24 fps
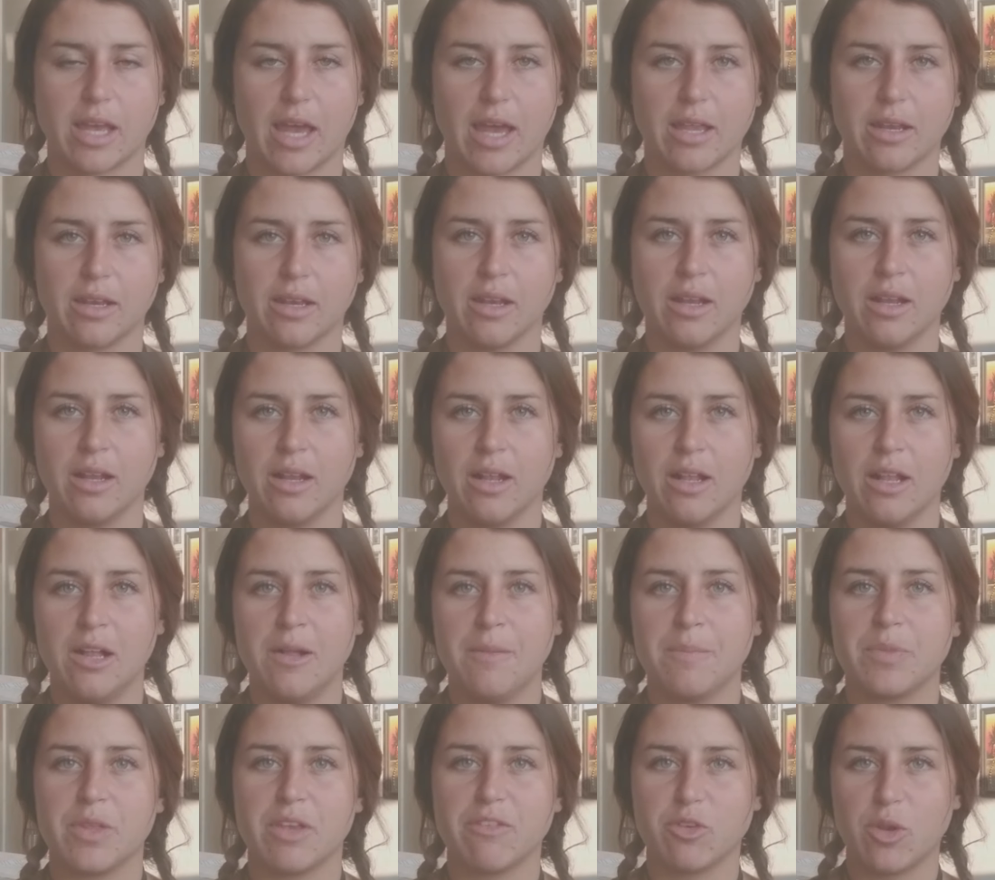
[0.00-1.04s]
And
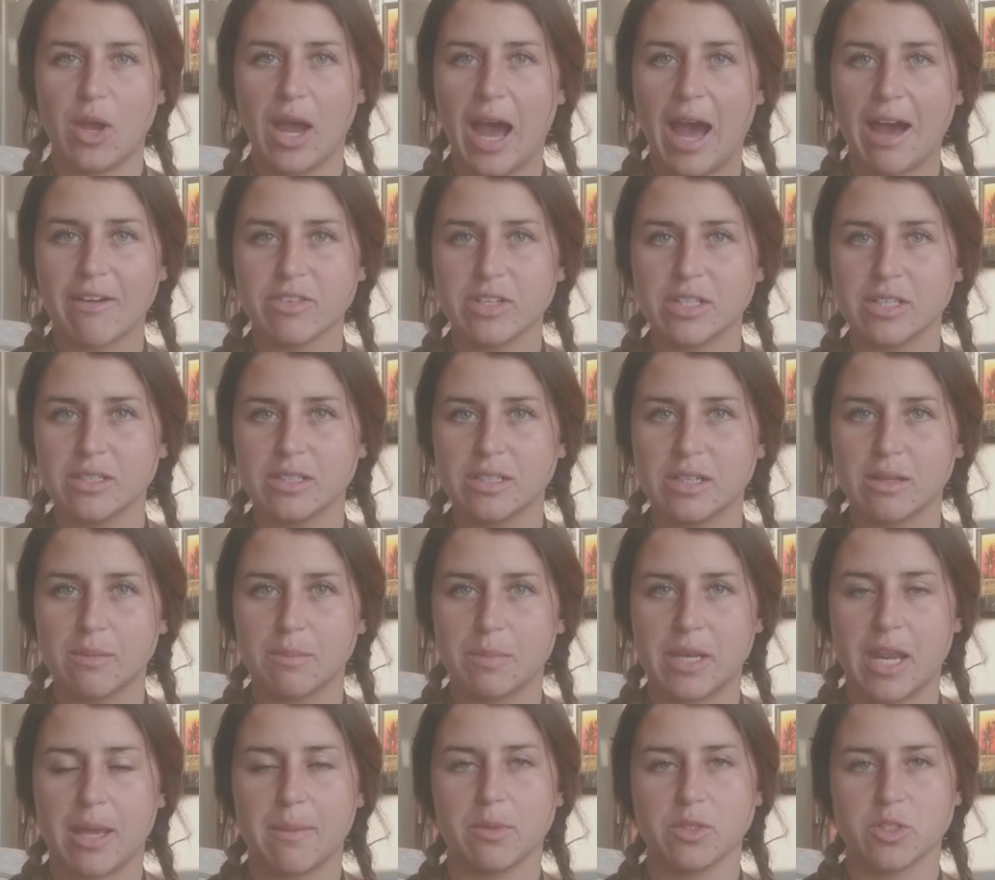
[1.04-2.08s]
if you haven't
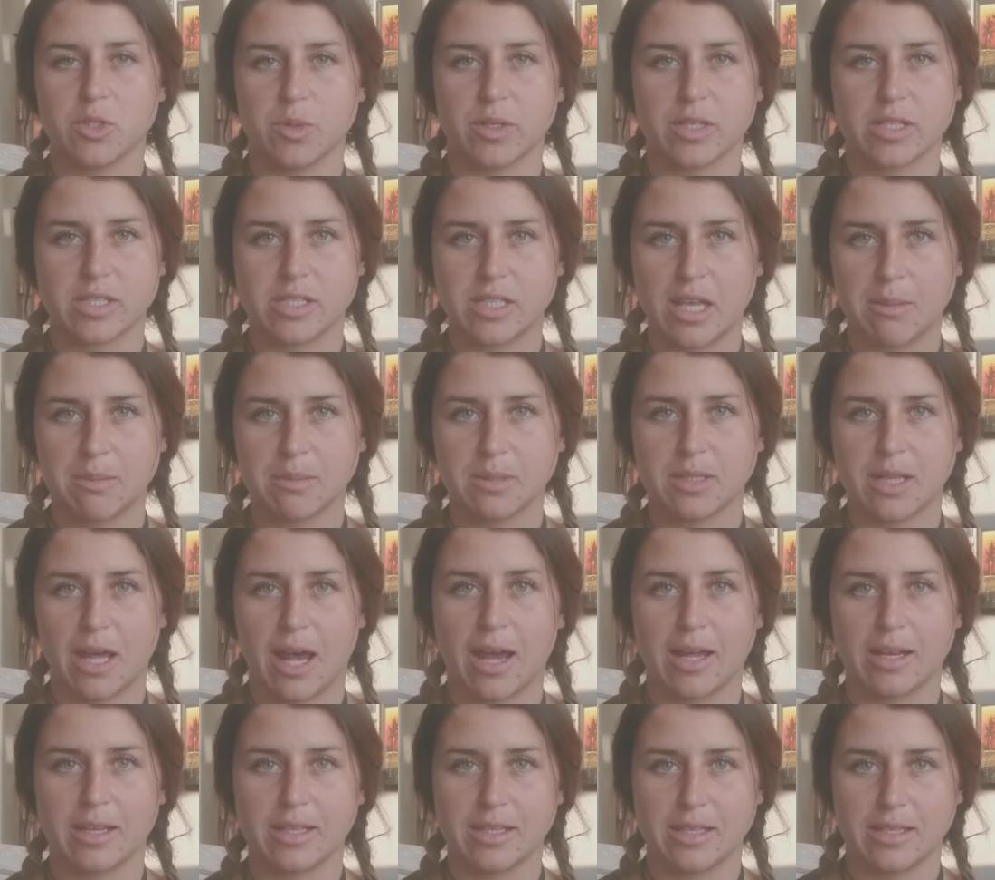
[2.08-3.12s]
been able to accept
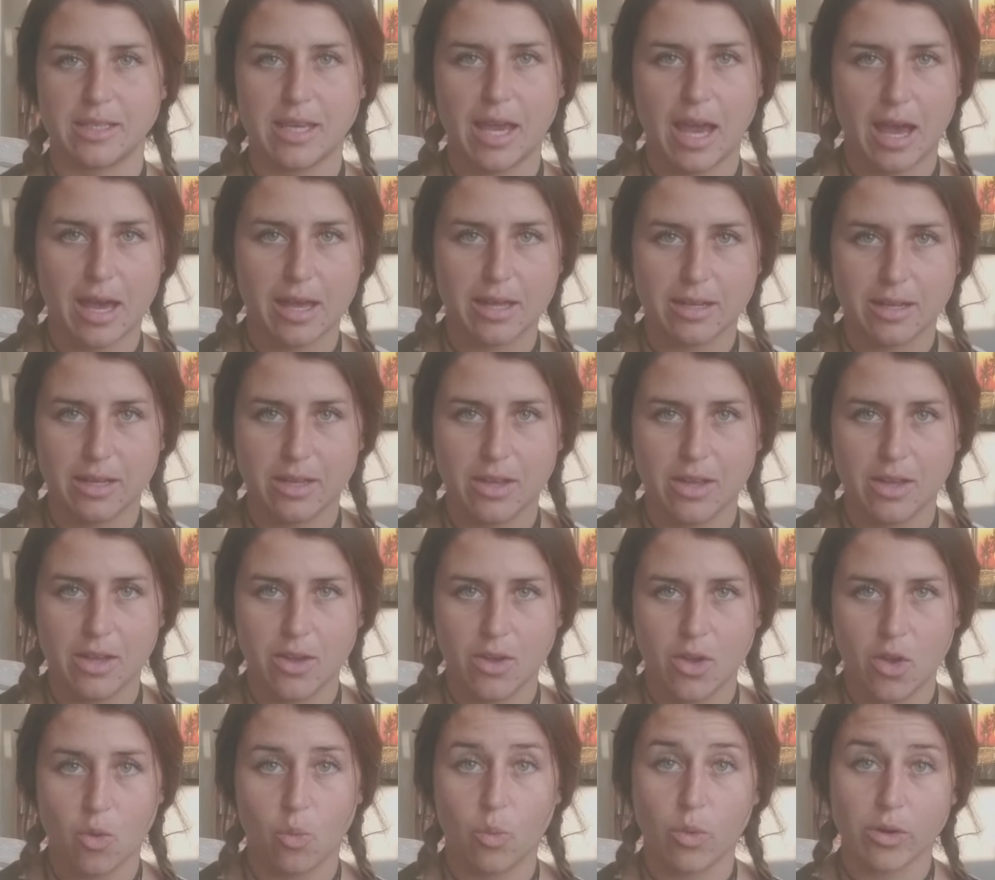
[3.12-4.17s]
that yet,
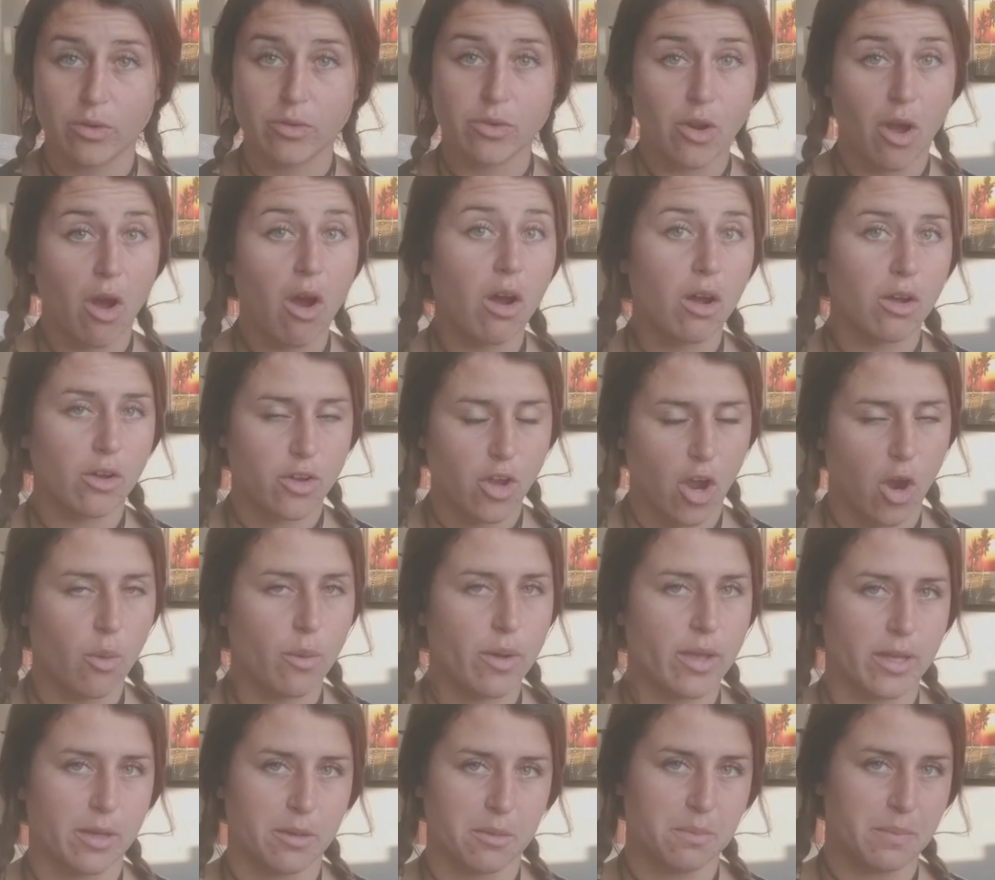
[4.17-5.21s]
we're not
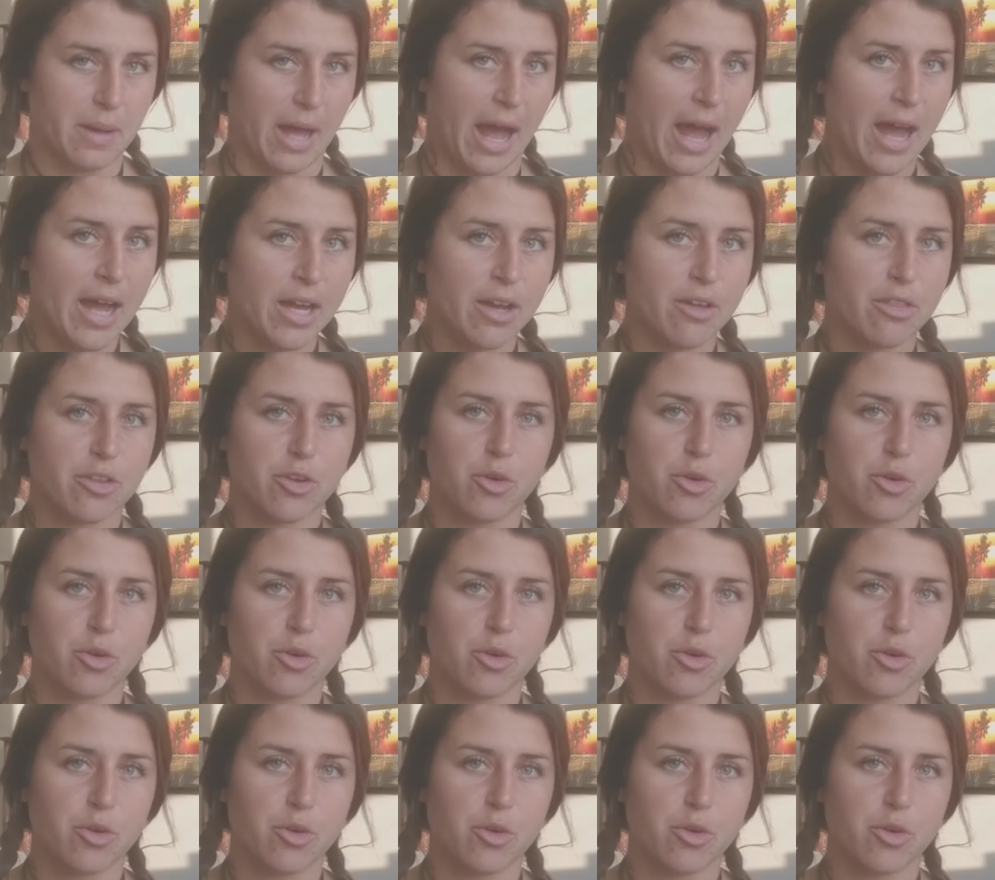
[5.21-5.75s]
going back.